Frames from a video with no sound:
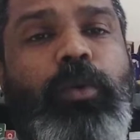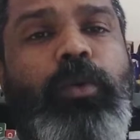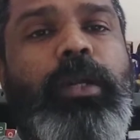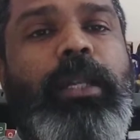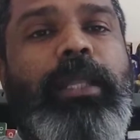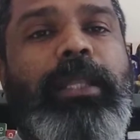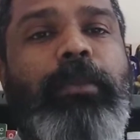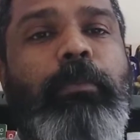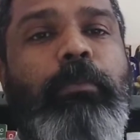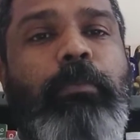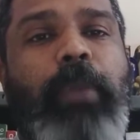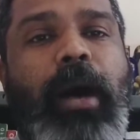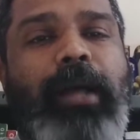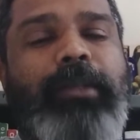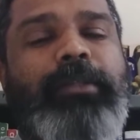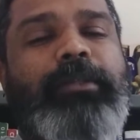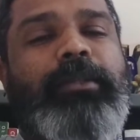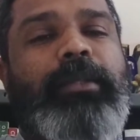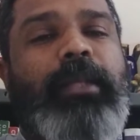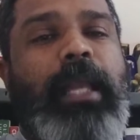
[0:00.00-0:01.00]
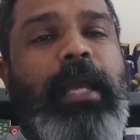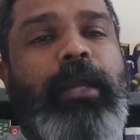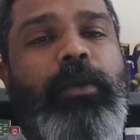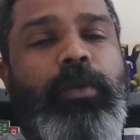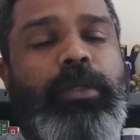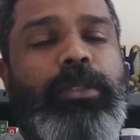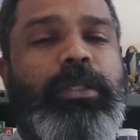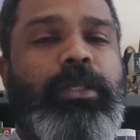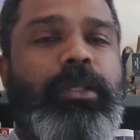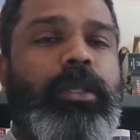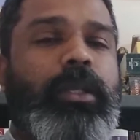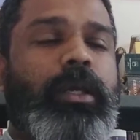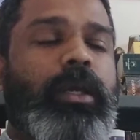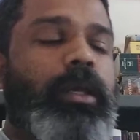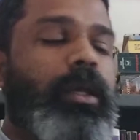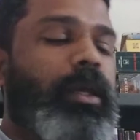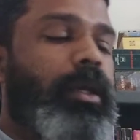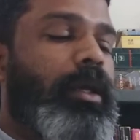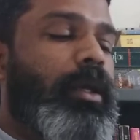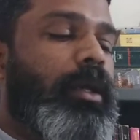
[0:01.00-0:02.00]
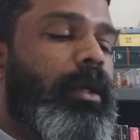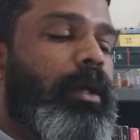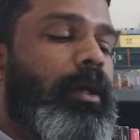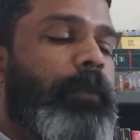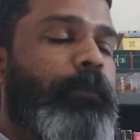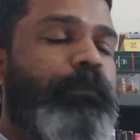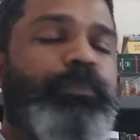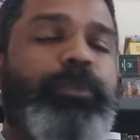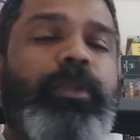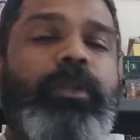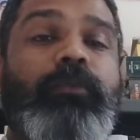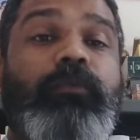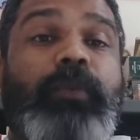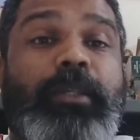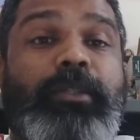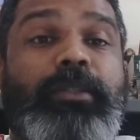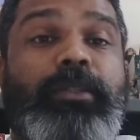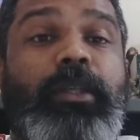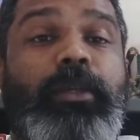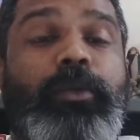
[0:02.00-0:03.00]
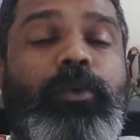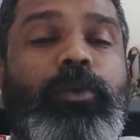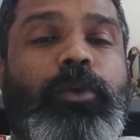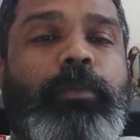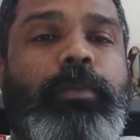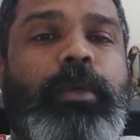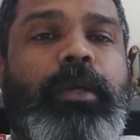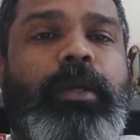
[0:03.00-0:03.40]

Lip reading: Only the Basque language in Western Europe